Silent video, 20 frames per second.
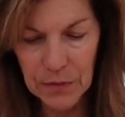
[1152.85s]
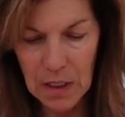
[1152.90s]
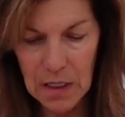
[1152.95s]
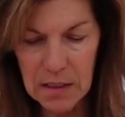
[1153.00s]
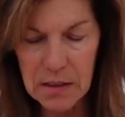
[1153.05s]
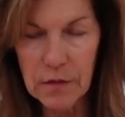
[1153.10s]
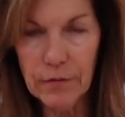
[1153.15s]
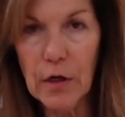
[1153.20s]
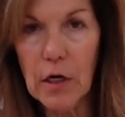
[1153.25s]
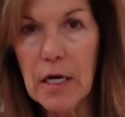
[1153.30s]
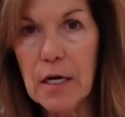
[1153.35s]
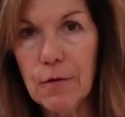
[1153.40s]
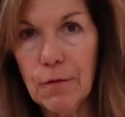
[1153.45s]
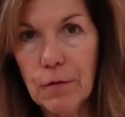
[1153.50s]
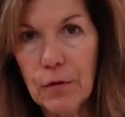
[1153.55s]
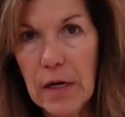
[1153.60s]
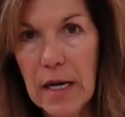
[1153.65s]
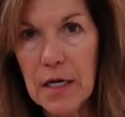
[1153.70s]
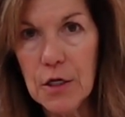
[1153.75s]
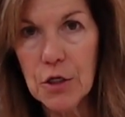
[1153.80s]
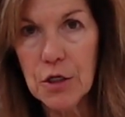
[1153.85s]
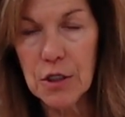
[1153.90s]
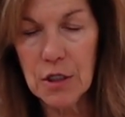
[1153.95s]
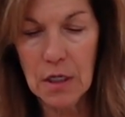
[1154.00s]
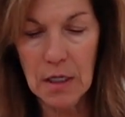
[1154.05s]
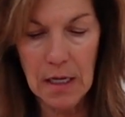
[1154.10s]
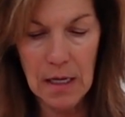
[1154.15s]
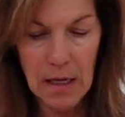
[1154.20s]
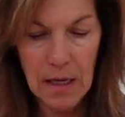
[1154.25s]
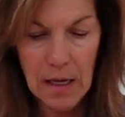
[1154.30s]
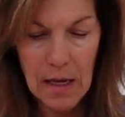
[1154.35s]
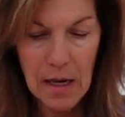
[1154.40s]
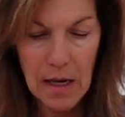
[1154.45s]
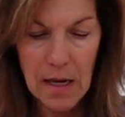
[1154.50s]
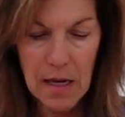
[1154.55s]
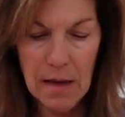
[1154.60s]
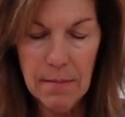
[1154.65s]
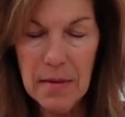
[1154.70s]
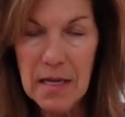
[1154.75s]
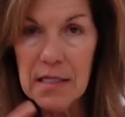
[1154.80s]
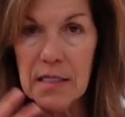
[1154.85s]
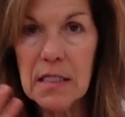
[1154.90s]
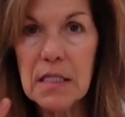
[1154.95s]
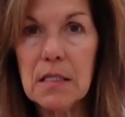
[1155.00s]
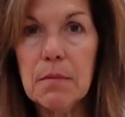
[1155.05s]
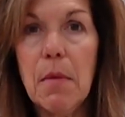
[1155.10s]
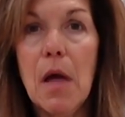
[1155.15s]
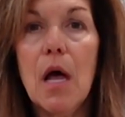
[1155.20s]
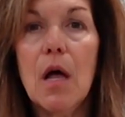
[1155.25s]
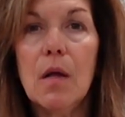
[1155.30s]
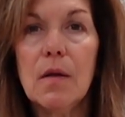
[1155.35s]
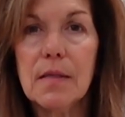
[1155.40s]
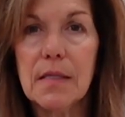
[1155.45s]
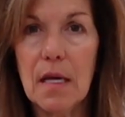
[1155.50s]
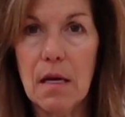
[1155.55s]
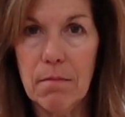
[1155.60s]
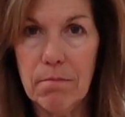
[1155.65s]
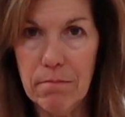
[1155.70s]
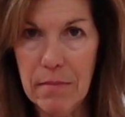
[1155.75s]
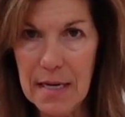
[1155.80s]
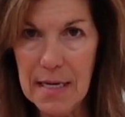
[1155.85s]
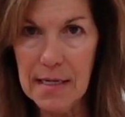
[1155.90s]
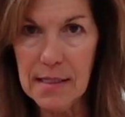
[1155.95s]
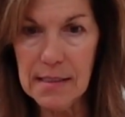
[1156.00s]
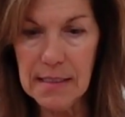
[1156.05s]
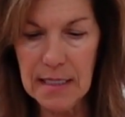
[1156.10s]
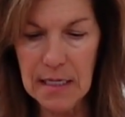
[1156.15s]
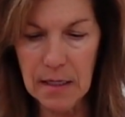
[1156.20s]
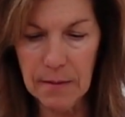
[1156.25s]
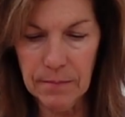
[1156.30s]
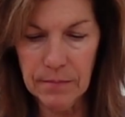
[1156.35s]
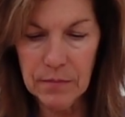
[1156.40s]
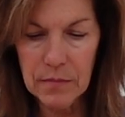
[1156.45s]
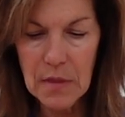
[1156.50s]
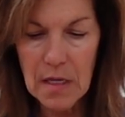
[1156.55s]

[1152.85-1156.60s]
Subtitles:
it's very fresh, it smells amazing,